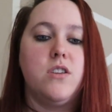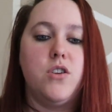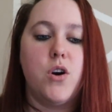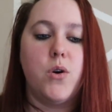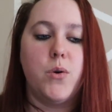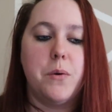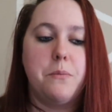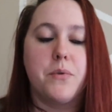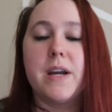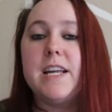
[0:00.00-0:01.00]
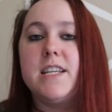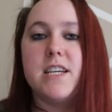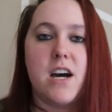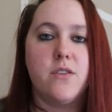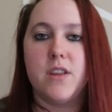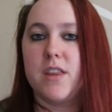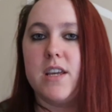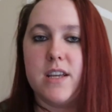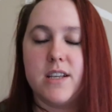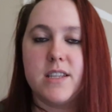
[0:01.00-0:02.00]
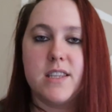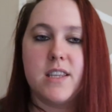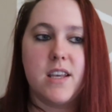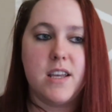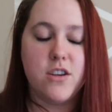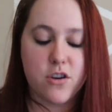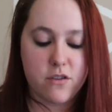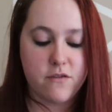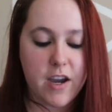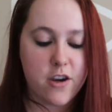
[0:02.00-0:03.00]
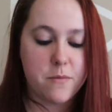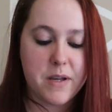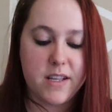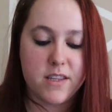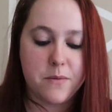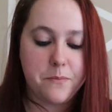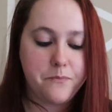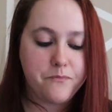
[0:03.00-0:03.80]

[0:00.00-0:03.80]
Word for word: you know, break down the things in your environment